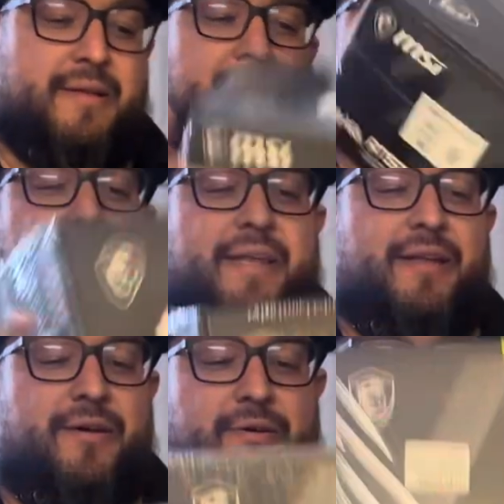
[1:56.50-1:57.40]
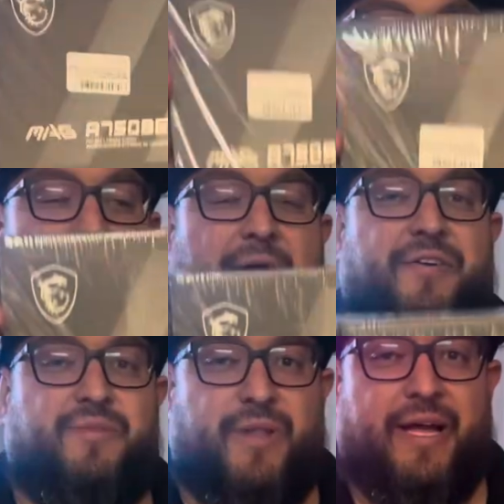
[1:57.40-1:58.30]
Then we have the power
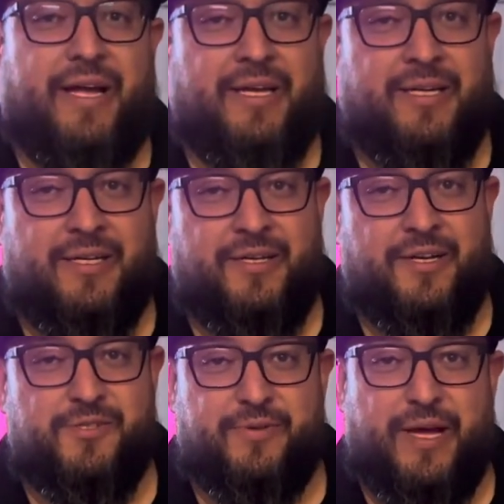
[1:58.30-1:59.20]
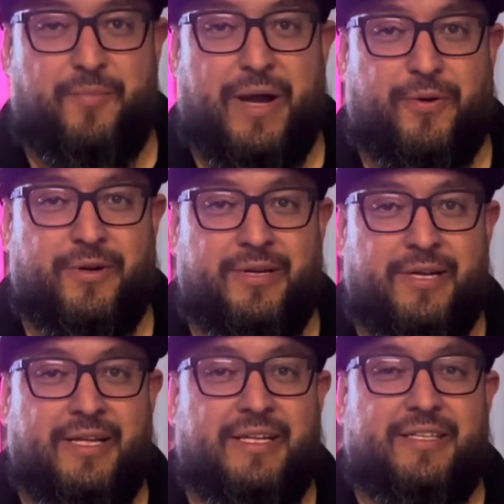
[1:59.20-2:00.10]
supply, because without power,
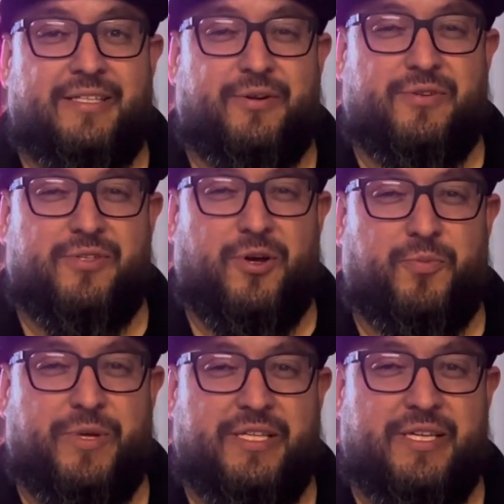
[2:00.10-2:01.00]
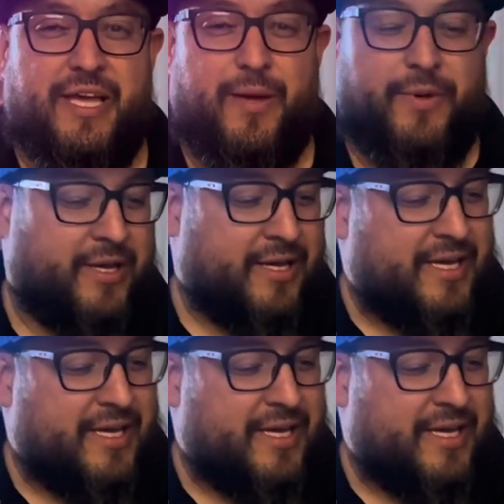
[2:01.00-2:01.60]
there's no PC gaming.